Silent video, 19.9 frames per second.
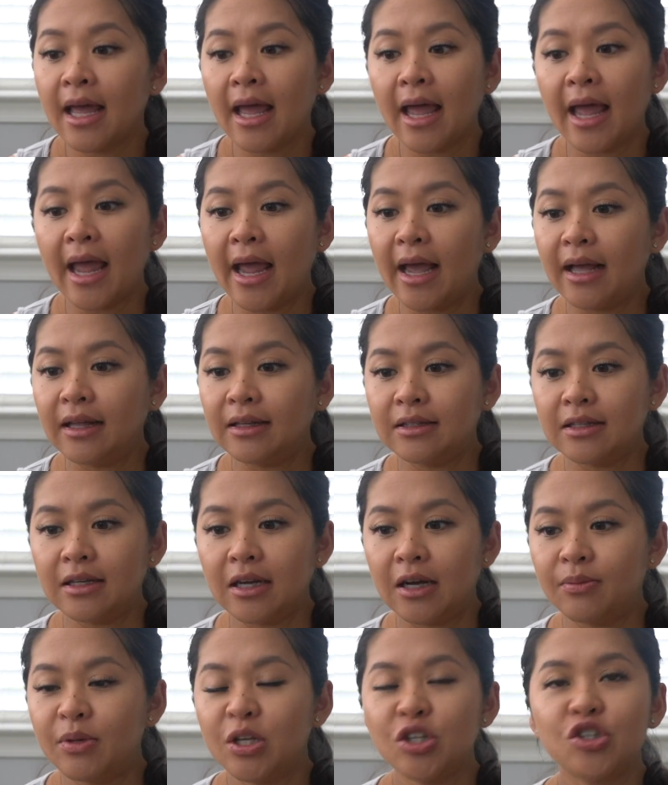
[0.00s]
And
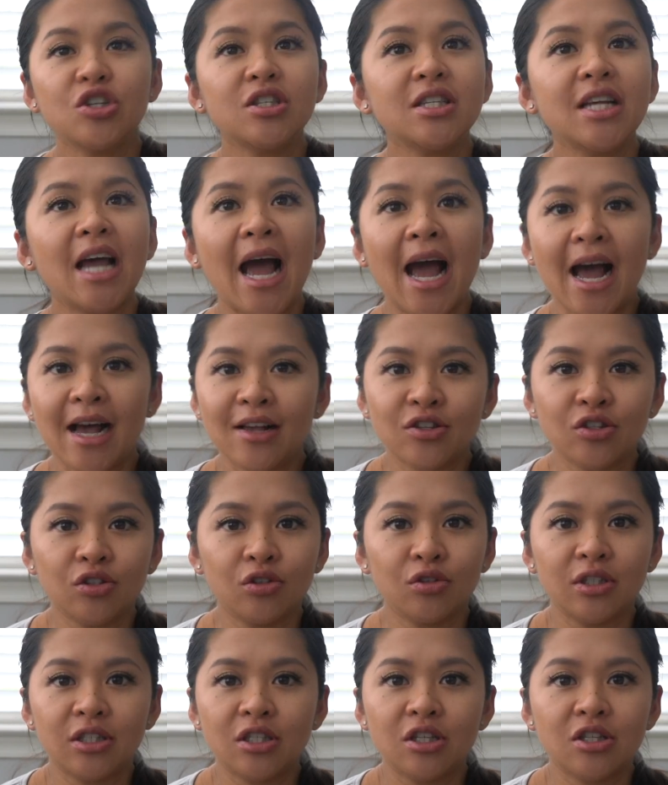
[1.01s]
it's just a
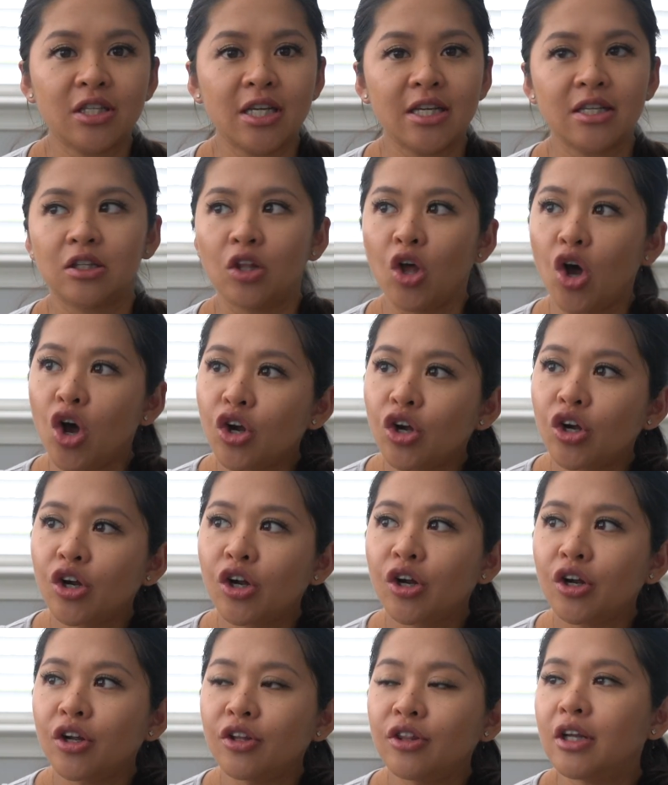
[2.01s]
hassle. It just takes
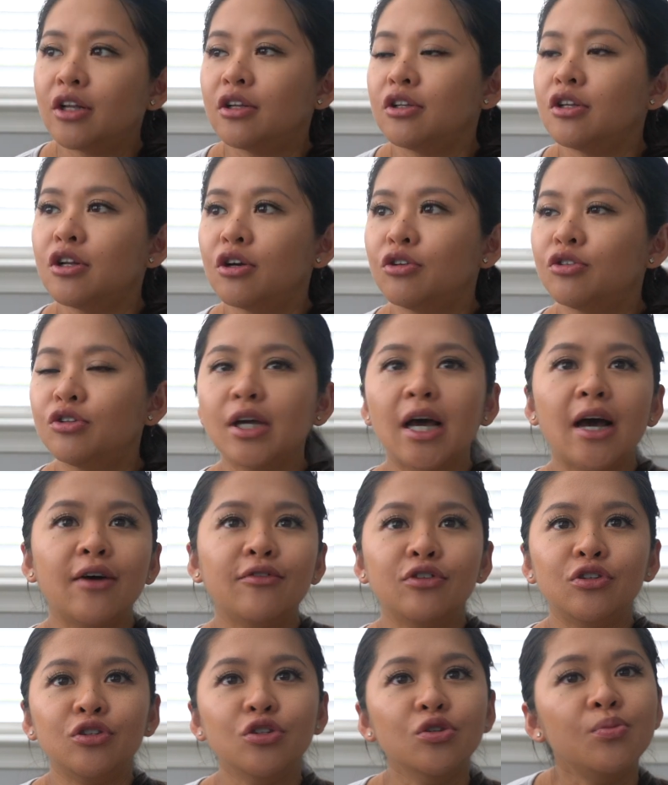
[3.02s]
longer, and then you
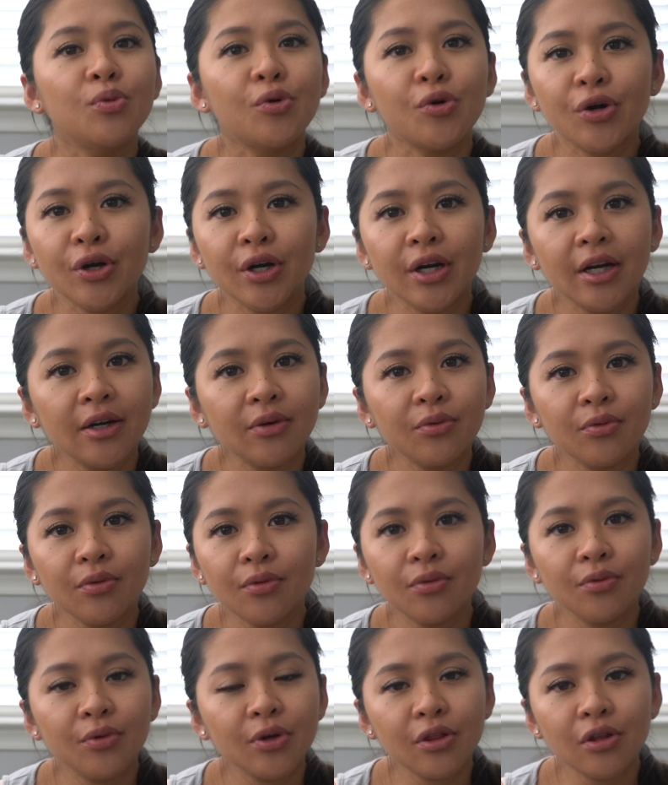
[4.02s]
have a newborn
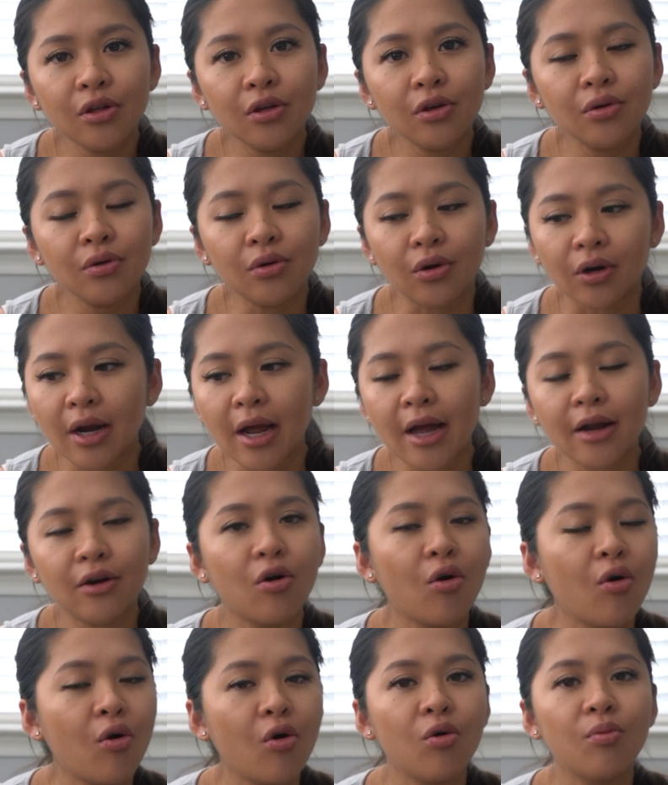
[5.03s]
with you or at
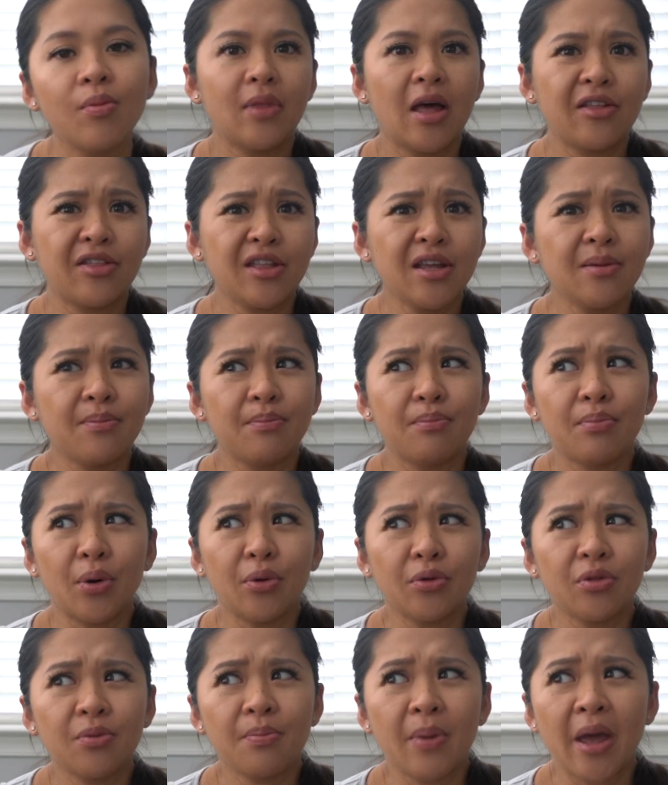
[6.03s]
home. I think
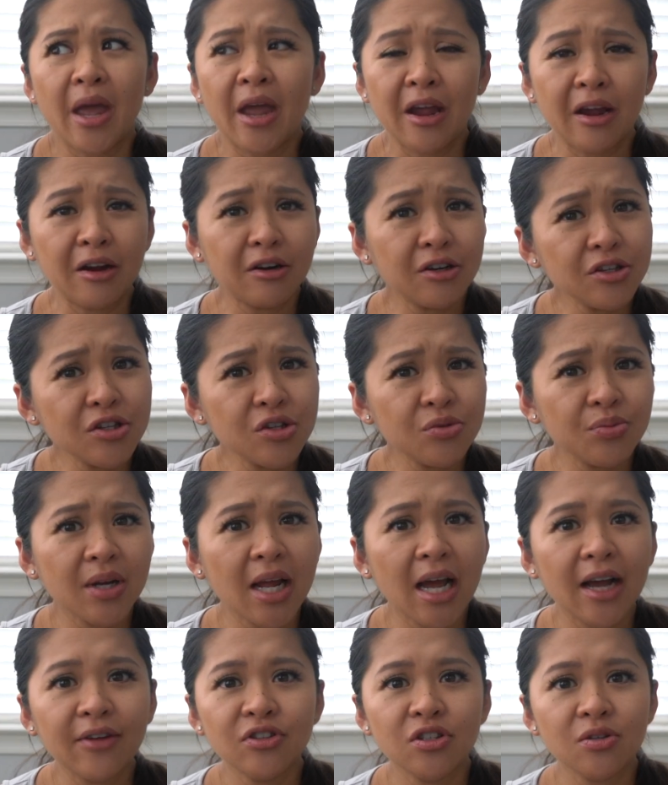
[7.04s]
both parents would
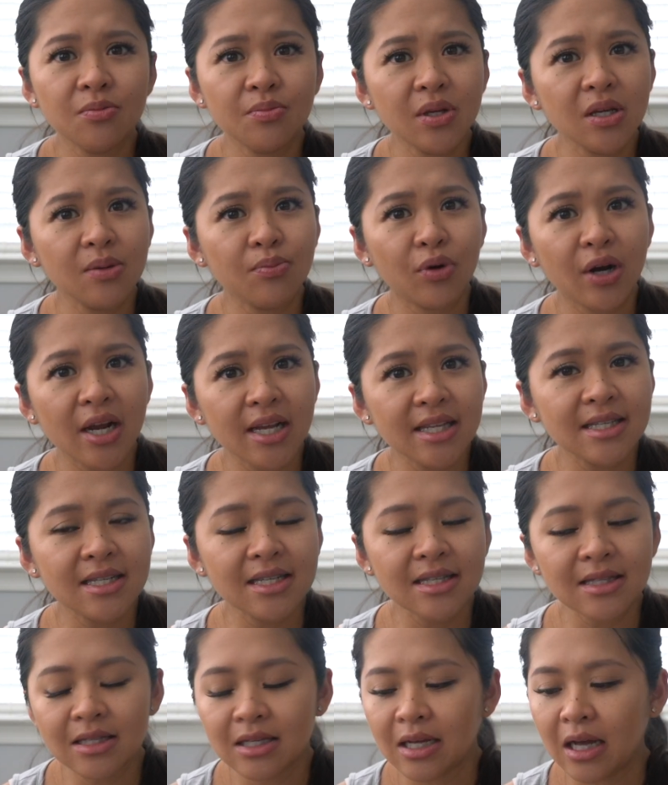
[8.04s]
have to be
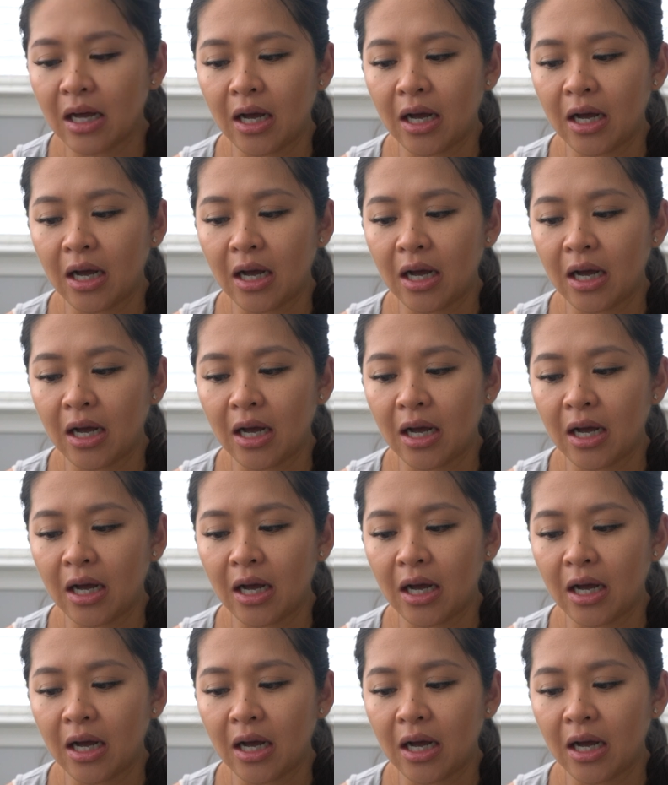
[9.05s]
present.